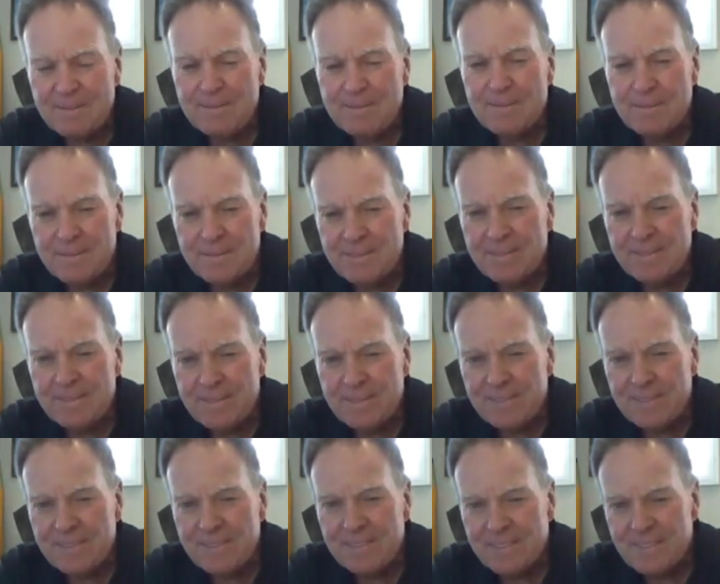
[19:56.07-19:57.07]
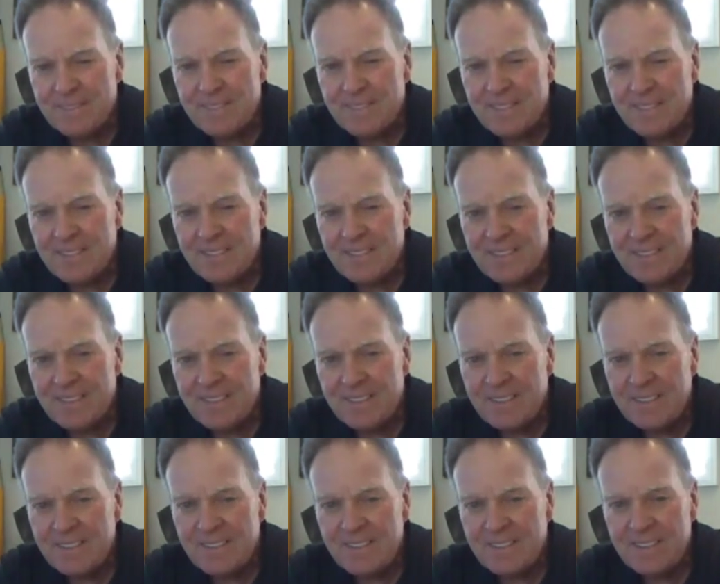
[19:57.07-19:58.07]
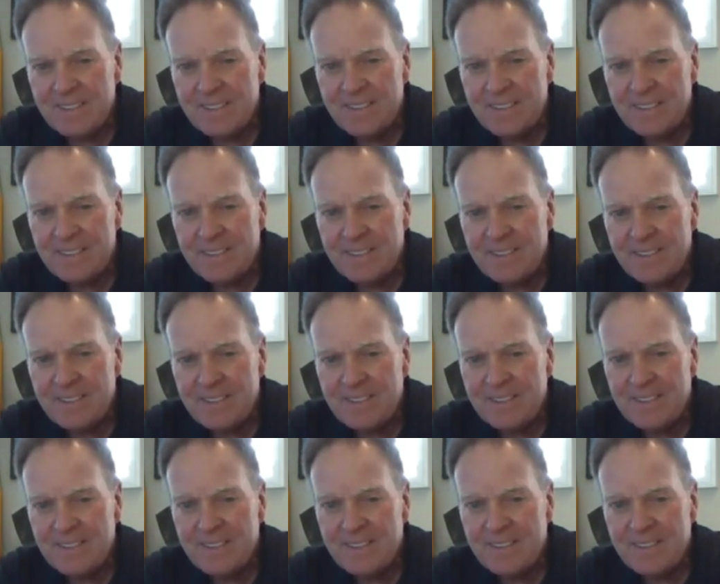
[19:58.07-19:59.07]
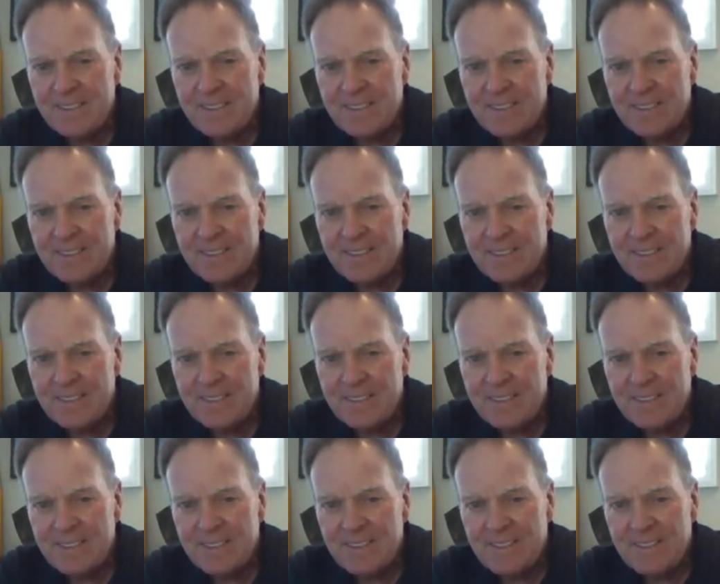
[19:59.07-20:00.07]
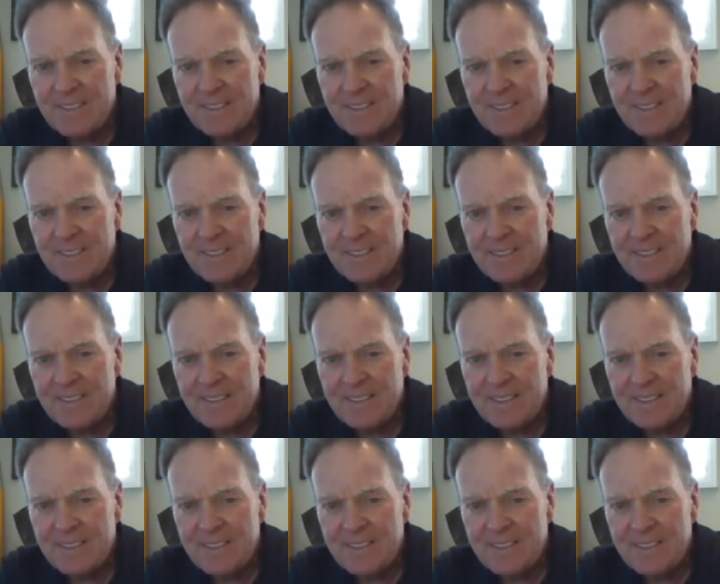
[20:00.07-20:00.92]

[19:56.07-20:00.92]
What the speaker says: This person isn't speaking.